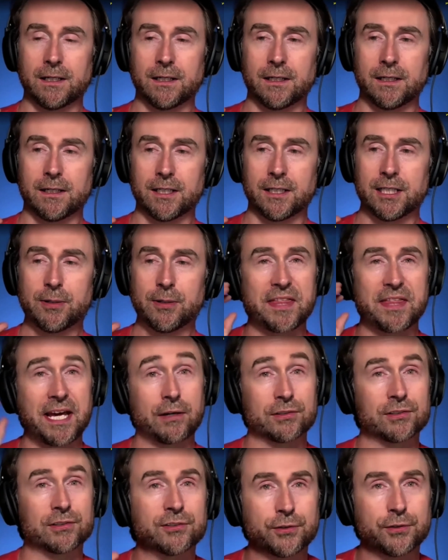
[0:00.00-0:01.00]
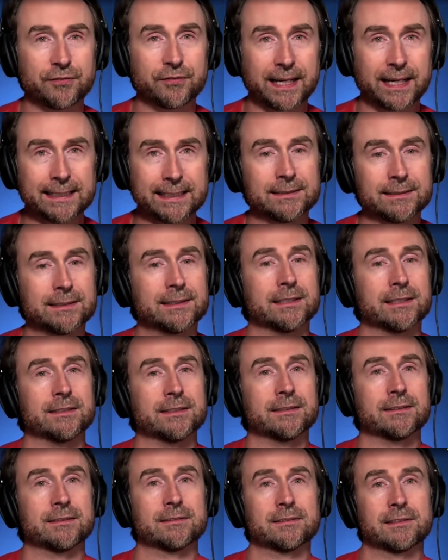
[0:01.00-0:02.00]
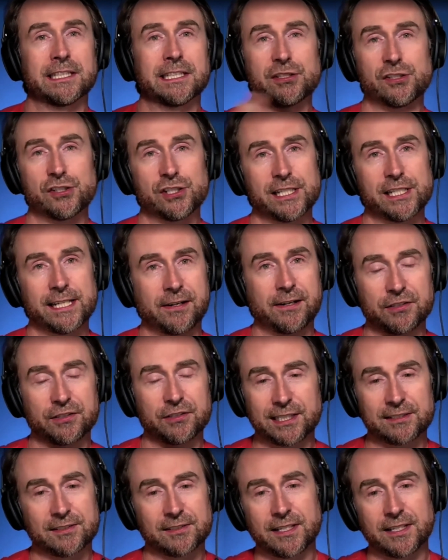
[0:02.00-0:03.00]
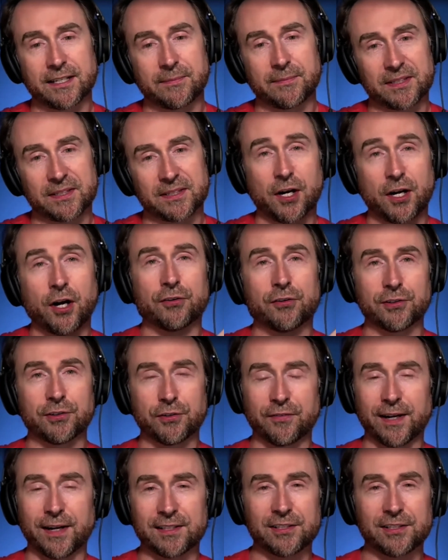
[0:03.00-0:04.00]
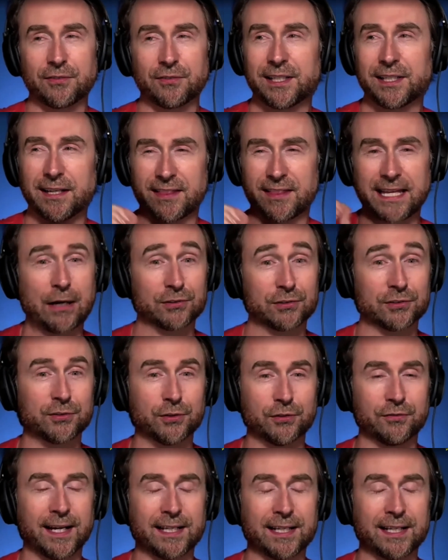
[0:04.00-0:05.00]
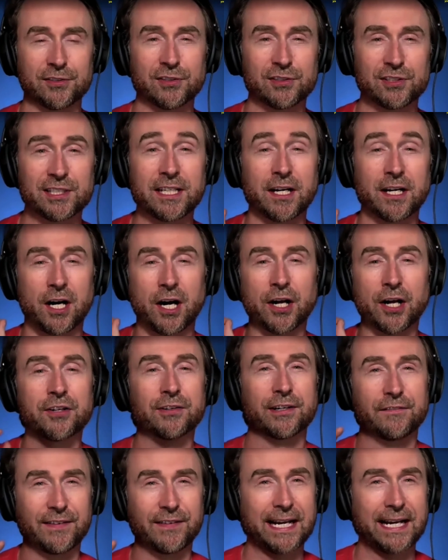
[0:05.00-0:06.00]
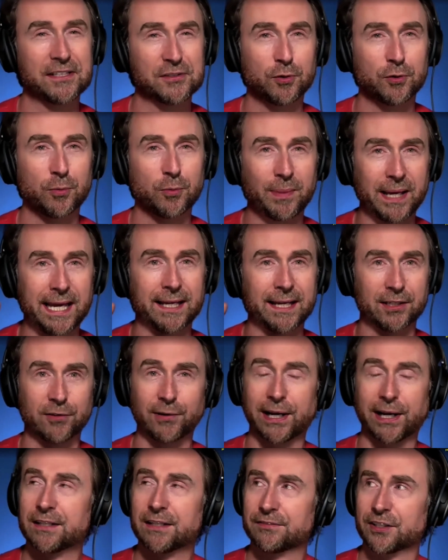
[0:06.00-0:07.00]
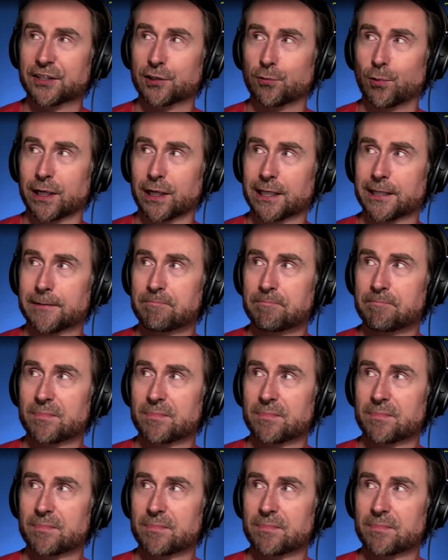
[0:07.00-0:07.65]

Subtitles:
1,000 true fans, and Lynn G, I don't know, she has this thing about the 100 true fans. You don't need 1,000 true fans. need 100 fans who will pay $1,000 for your work.